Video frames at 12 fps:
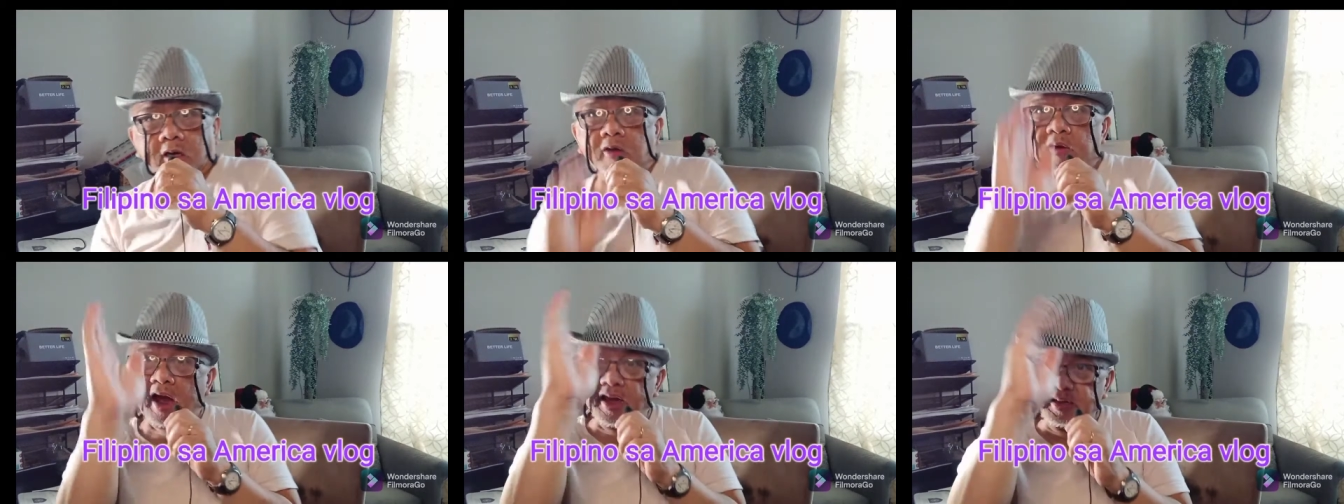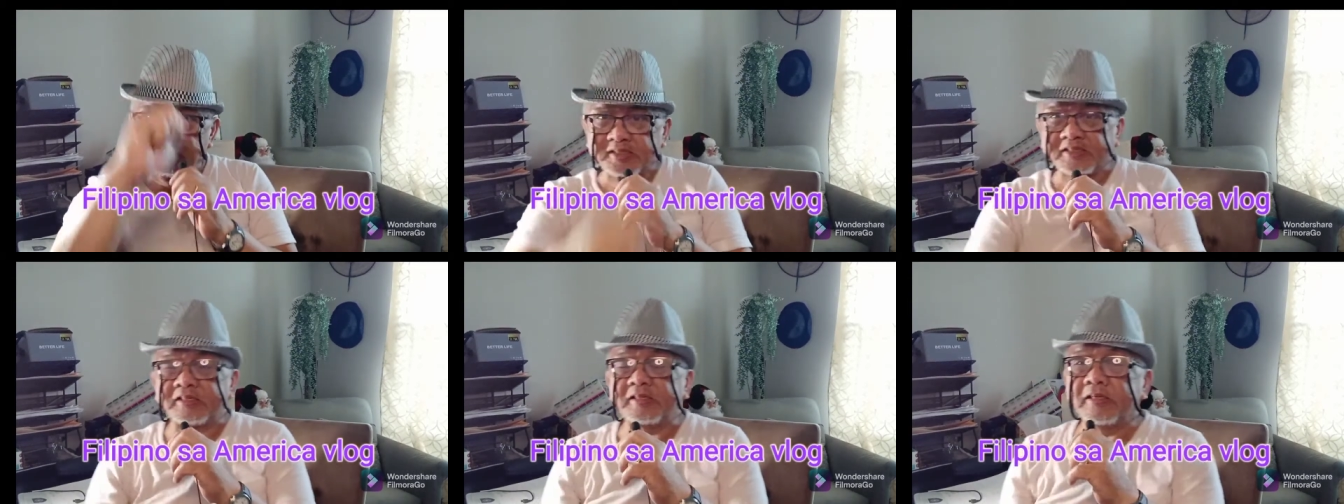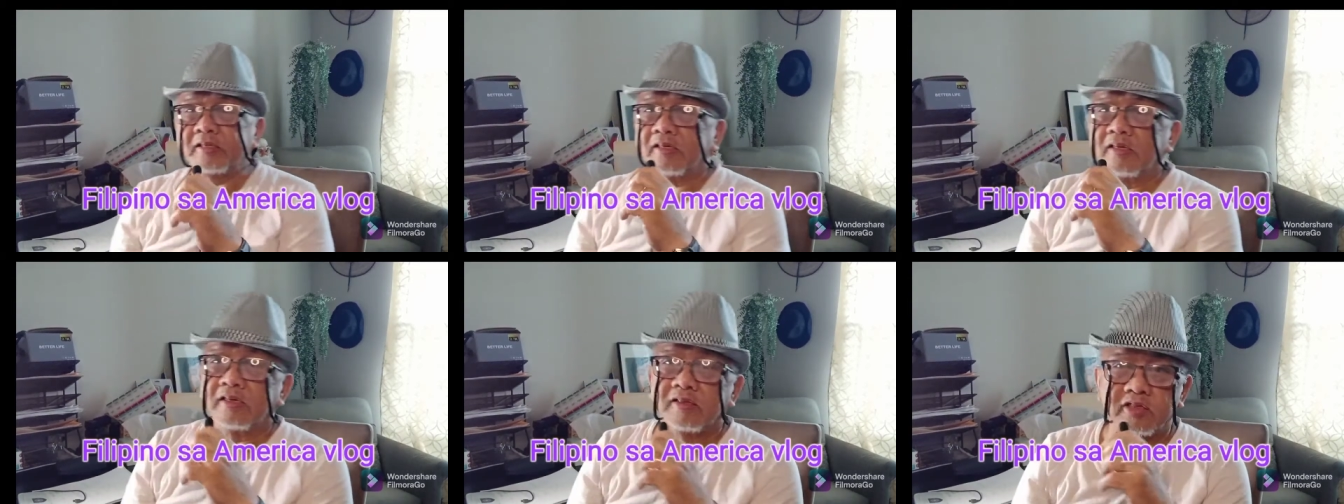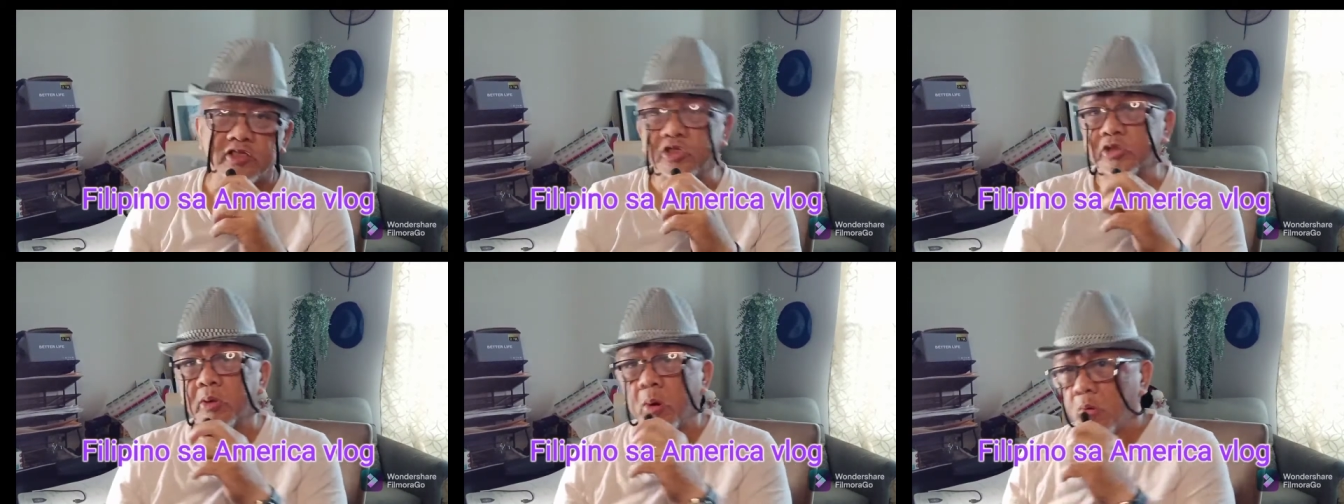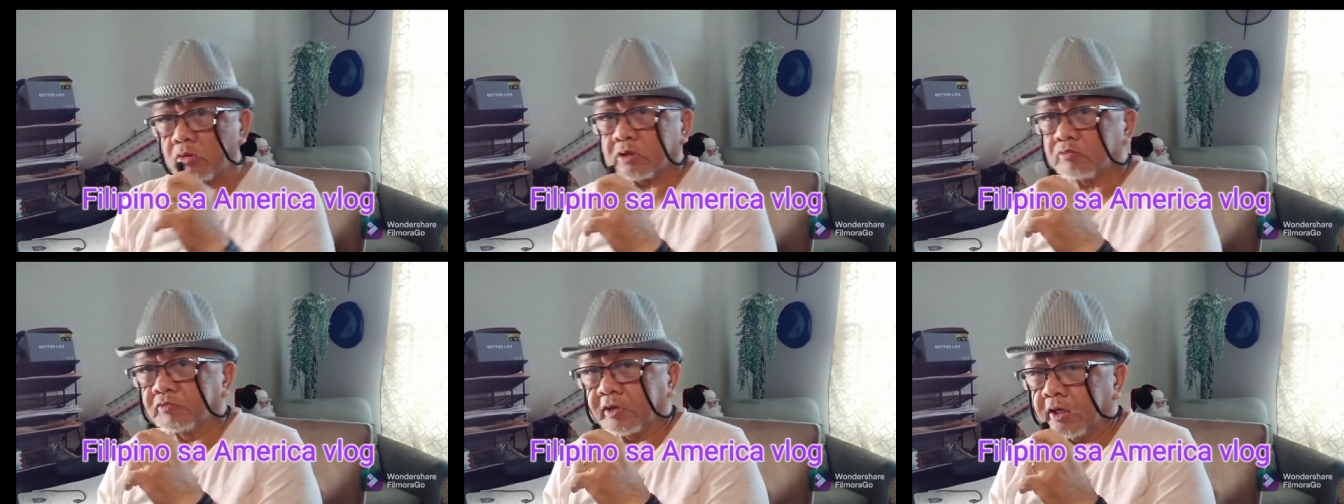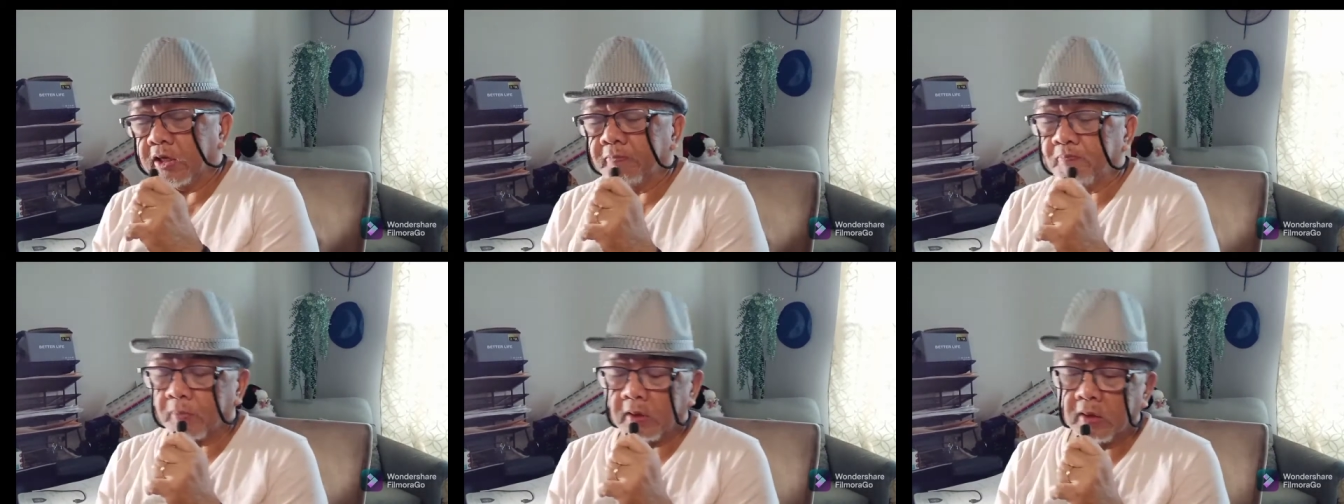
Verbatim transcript: Hello, guys. This is your host, Freddy.